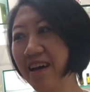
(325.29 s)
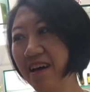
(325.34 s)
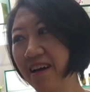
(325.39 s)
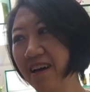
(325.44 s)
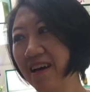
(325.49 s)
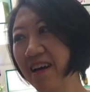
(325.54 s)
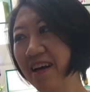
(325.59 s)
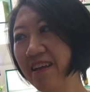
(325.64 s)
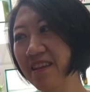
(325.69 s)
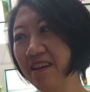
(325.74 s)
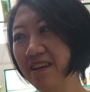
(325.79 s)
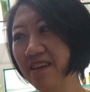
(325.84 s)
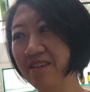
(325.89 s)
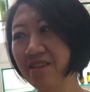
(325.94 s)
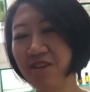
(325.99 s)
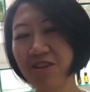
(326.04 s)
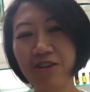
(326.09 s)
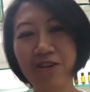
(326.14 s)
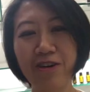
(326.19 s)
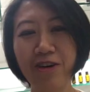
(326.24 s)
yeah, and then
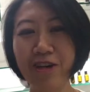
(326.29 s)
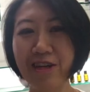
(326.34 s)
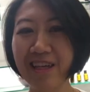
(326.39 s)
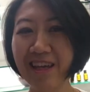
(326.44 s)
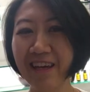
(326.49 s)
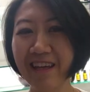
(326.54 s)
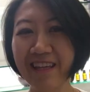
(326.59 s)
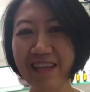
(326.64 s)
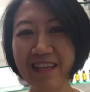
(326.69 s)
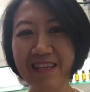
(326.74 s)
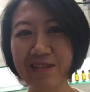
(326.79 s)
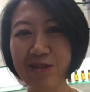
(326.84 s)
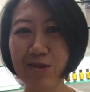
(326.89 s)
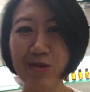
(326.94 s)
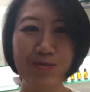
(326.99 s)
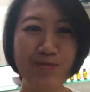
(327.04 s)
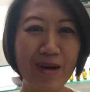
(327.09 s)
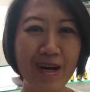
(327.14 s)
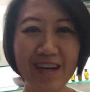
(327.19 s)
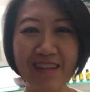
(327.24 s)
you know, uh, at East
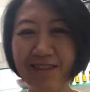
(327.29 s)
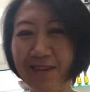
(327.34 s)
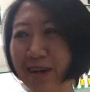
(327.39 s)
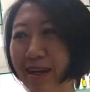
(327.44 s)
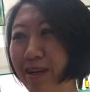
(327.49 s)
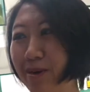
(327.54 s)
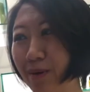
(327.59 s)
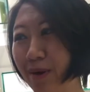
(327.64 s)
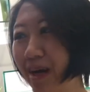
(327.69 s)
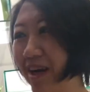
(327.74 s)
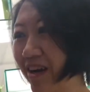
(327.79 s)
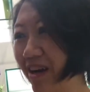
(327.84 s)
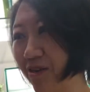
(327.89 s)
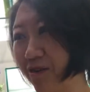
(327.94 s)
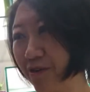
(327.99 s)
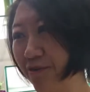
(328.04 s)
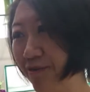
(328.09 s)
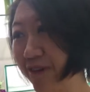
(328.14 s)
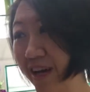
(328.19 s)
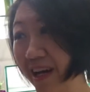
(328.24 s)
Coast Park or anywhere I
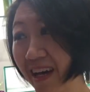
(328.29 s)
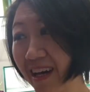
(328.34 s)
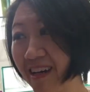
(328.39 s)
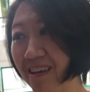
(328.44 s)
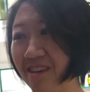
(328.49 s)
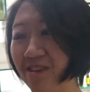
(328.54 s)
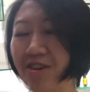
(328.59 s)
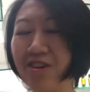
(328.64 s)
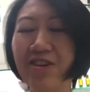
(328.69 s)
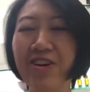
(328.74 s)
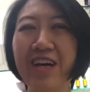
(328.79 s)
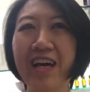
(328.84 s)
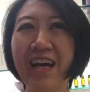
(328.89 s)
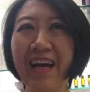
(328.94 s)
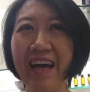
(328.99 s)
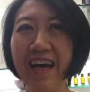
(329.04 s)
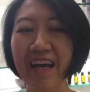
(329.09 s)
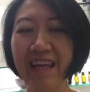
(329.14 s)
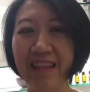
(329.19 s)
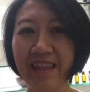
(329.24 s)
could find, you know. Really?
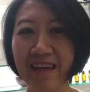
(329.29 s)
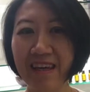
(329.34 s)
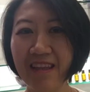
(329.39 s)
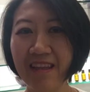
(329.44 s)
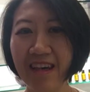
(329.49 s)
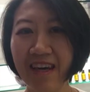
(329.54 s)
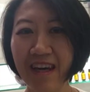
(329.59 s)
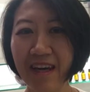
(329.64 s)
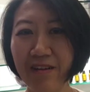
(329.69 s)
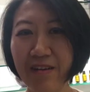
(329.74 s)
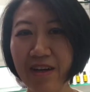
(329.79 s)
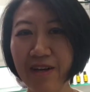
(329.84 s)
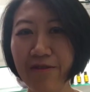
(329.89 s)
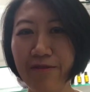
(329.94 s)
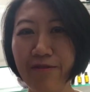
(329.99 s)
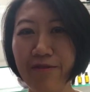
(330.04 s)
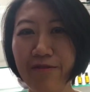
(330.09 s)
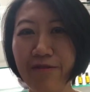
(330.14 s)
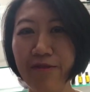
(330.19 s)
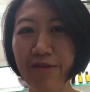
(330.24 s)
And then I had a
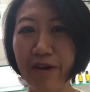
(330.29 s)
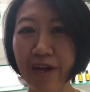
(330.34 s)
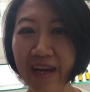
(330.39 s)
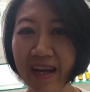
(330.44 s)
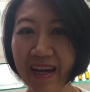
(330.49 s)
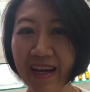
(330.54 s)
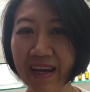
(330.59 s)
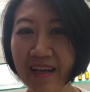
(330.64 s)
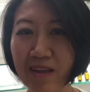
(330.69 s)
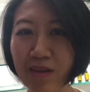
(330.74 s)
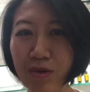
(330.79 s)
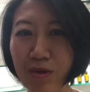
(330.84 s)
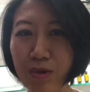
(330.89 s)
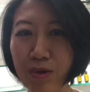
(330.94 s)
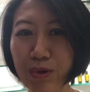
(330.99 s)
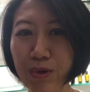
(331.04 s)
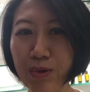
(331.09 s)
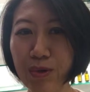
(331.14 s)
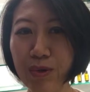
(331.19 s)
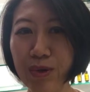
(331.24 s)
friend
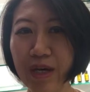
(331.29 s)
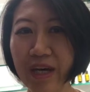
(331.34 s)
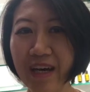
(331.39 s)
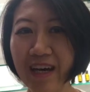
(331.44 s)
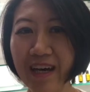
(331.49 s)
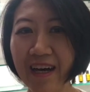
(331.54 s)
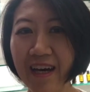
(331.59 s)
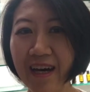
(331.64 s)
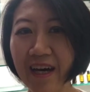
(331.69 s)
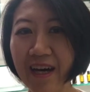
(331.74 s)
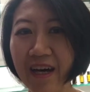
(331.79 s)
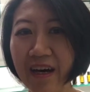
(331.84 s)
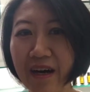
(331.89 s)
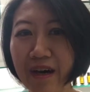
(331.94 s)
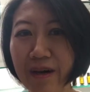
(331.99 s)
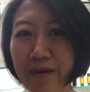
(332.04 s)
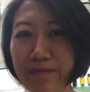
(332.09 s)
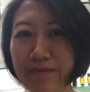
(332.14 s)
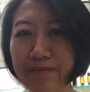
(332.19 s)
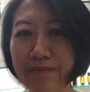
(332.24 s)
who,
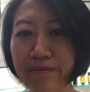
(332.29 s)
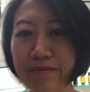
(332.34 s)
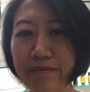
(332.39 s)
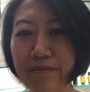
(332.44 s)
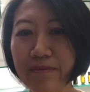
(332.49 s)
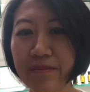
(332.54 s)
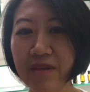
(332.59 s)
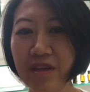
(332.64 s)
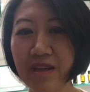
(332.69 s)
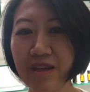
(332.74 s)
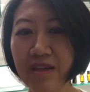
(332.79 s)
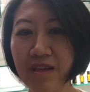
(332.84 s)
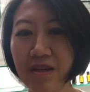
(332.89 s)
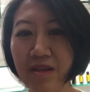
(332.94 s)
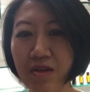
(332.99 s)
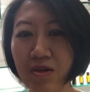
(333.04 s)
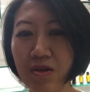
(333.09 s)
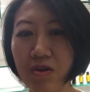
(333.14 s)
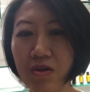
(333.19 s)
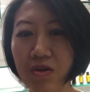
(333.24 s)
um,
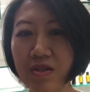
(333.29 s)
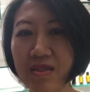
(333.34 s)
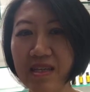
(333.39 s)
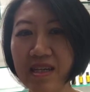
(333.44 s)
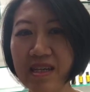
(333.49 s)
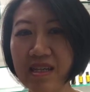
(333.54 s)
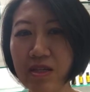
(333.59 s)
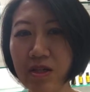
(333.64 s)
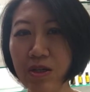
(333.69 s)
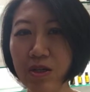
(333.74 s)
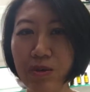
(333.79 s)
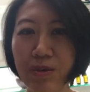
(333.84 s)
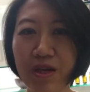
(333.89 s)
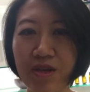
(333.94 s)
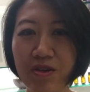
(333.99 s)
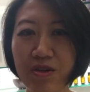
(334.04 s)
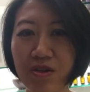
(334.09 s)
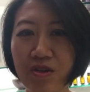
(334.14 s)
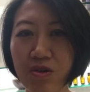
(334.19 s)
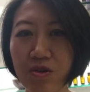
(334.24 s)
who says, you know, why
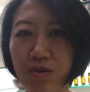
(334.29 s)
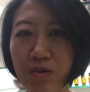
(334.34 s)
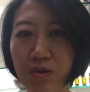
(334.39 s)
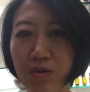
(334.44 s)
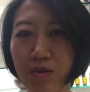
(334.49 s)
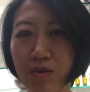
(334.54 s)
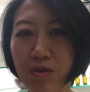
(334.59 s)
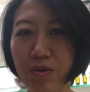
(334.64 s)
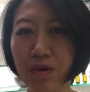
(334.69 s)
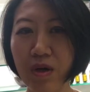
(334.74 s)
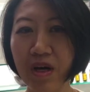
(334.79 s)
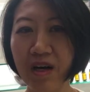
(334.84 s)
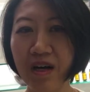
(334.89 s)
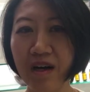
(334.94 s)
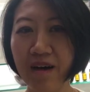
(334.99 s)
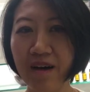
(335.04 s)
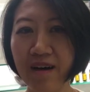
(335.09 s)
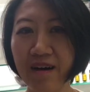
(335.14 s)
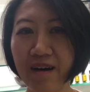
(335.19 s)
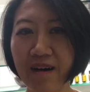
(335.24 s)
don't you
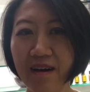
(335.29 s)
uh,